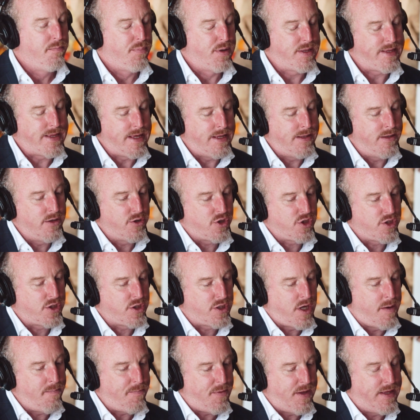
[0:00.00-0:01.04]
But then there's
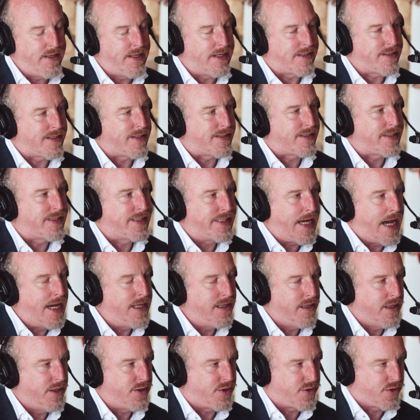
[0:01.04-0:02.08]
something that's a
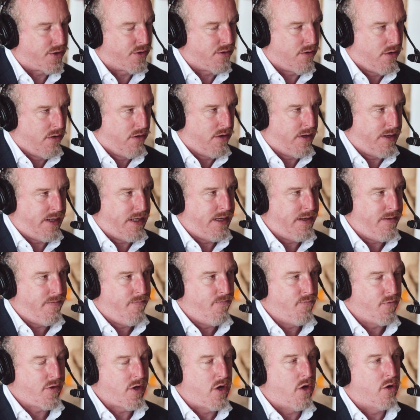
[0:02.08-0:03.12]
silencer on it
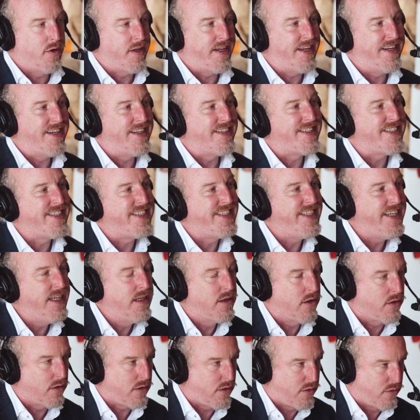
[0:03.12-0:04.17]
called an
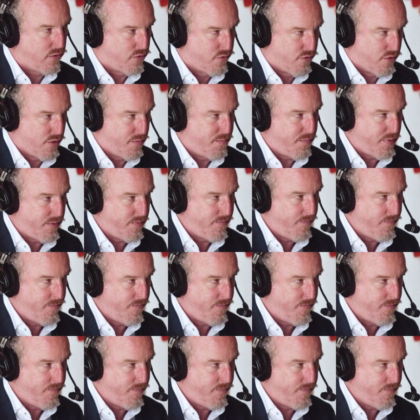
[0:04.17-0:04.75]
acetyl group.